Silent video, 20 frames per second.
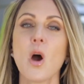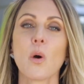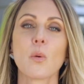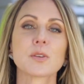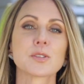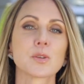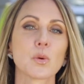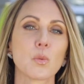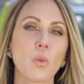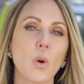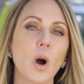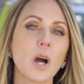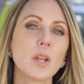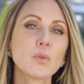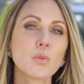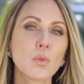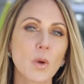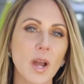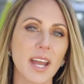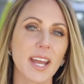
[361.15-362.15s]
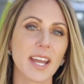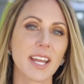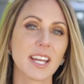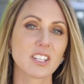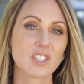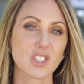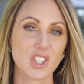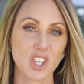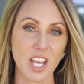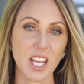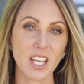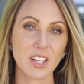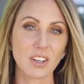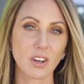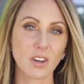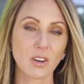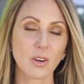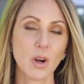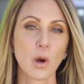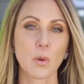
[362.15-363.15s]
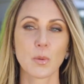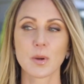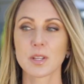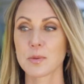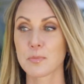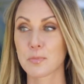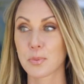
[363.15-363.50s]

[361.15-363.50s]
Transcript: was a one-way channel where the